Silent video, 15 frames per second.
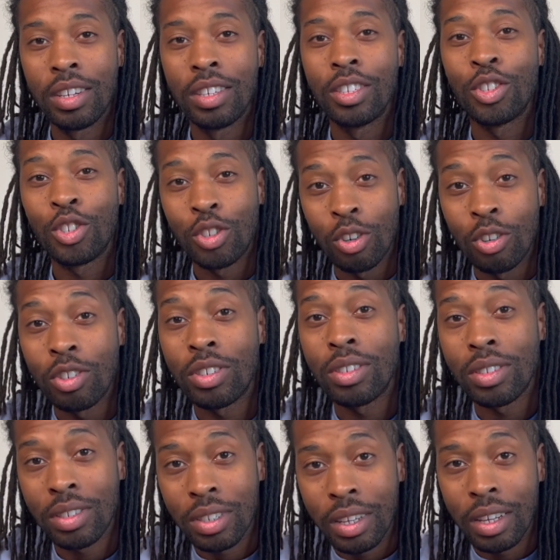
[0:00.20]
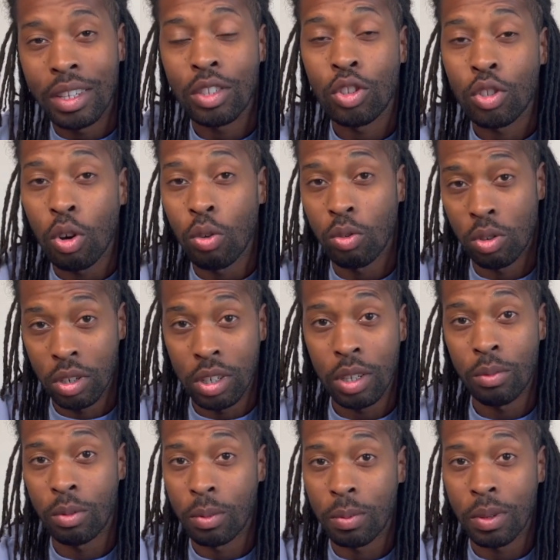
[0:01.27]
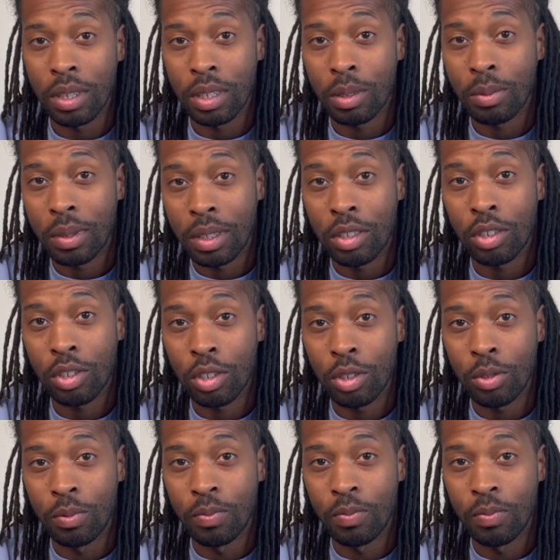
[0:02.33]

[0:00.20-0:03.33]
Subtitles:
Surgeons get total knee replacements too.